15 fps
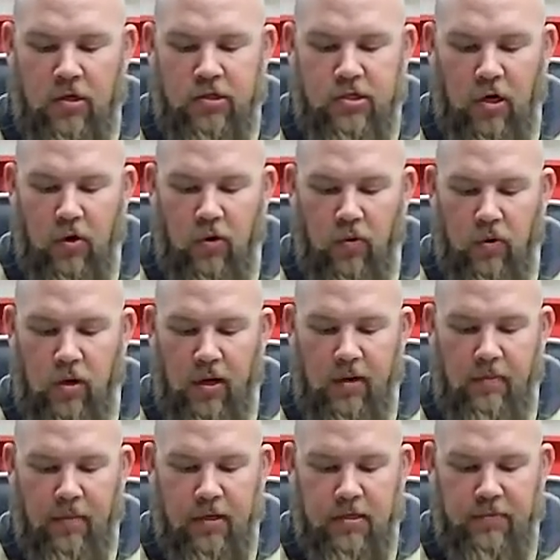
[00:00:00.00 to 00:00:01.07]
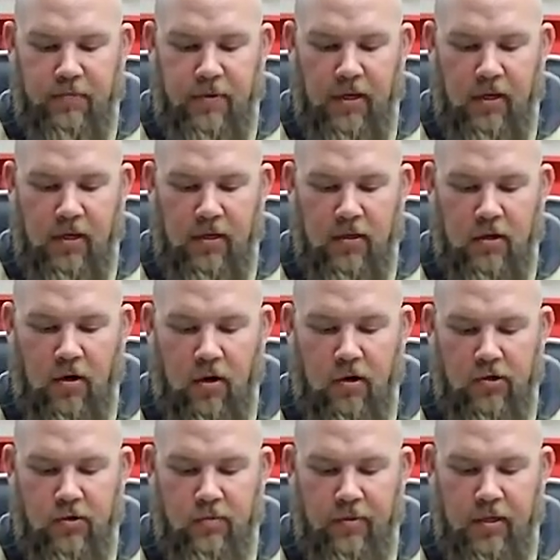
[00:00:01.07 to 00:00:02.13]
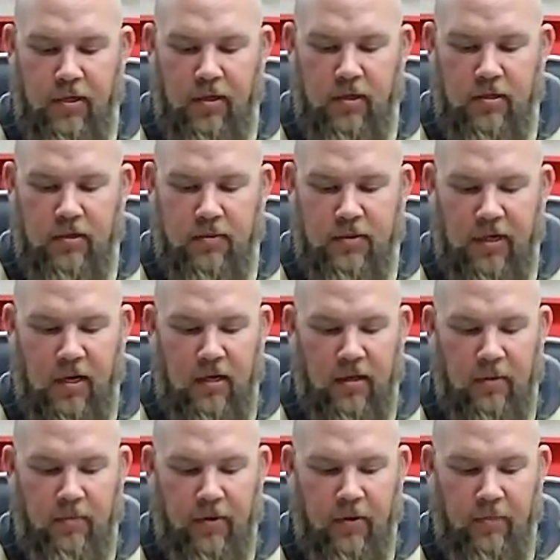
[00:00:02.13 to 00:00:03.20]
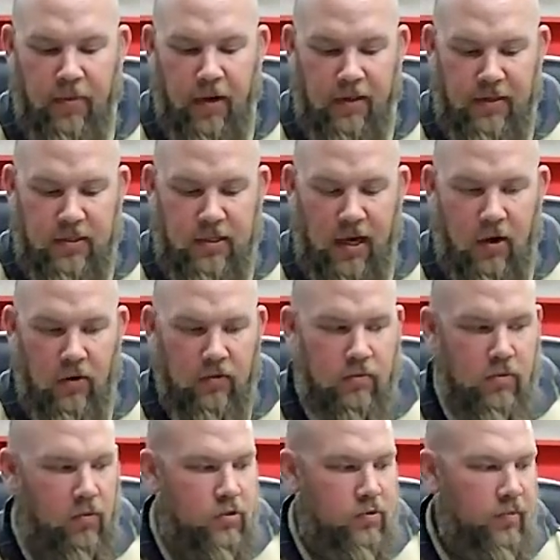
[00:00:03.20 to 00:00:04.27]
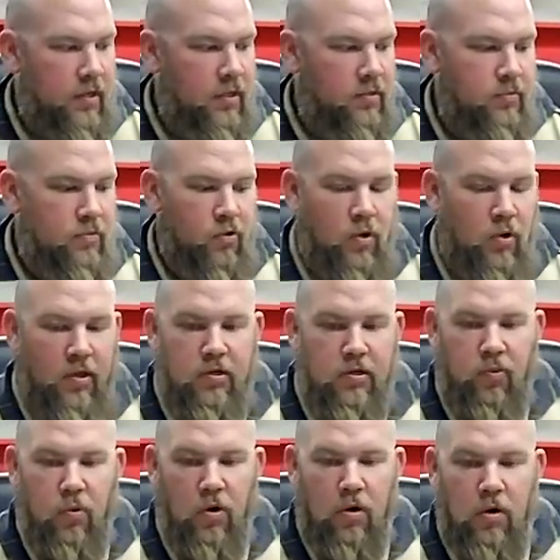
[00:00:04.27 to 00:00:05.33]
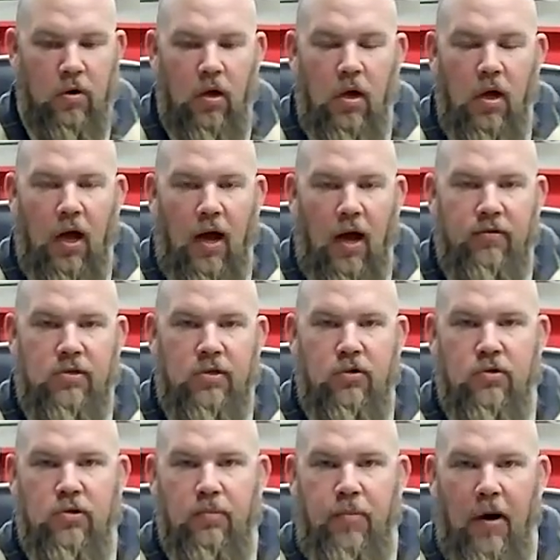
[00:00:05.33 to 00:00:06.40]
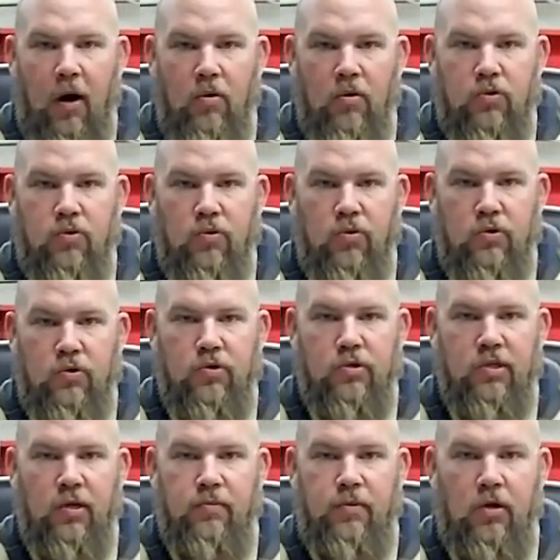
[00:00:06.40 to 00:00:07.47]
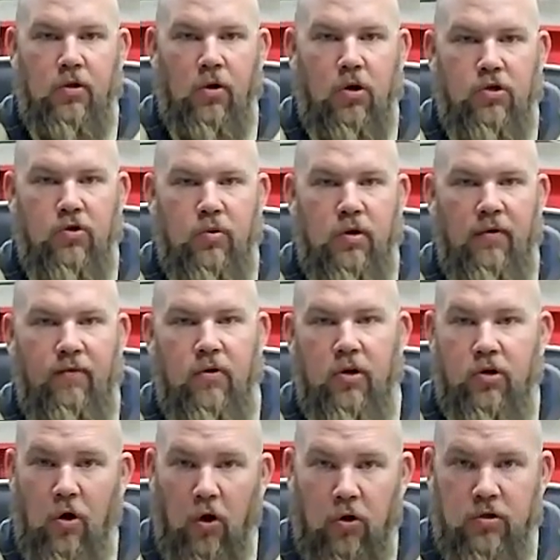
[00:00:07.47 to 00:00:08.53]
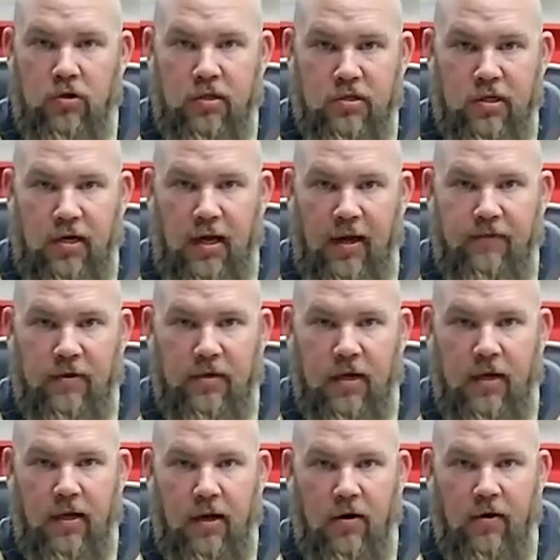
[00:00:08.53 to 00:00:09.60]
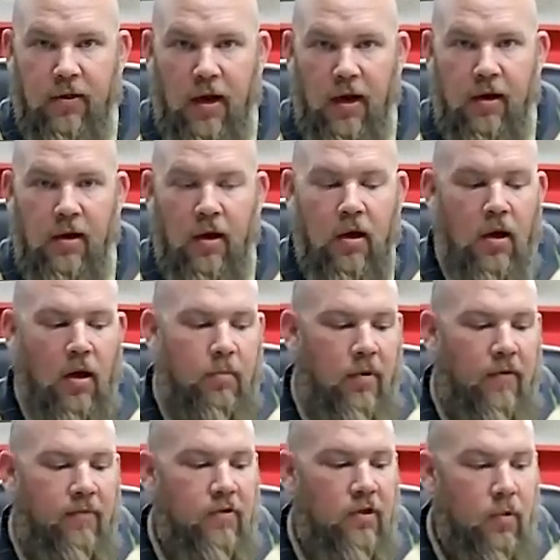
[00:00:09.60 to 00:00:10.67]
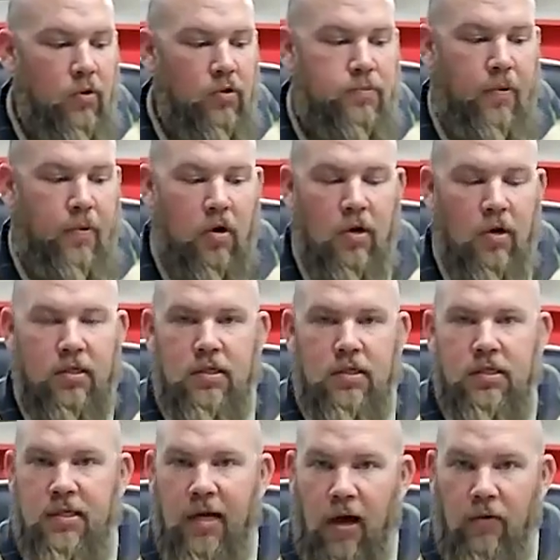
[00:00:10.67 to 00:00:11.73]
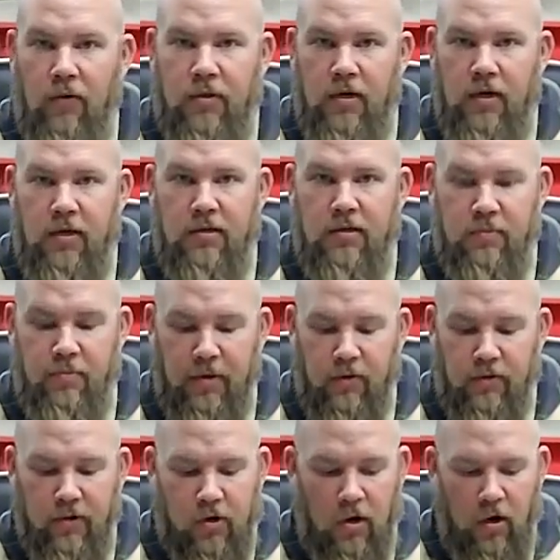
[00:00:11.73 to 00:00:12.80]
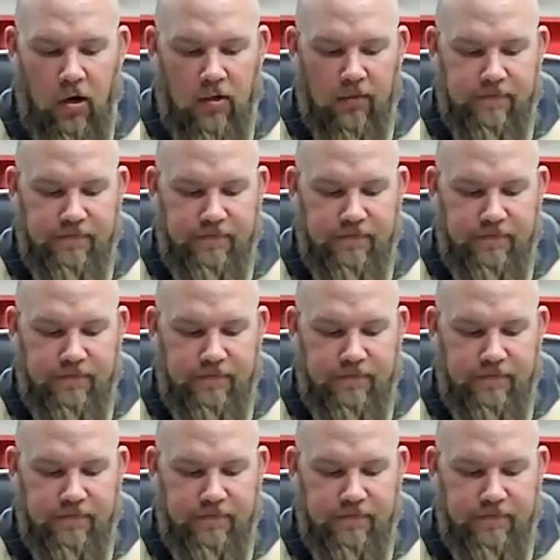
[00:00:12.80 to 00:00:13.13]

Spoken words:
So it must be, the car should be substantially built by the scout, which means majority of these were. Obviously using power tools or something large or whatever, an adult is going to have to take care of that. But for the most part, it's the scout that needs to build the car.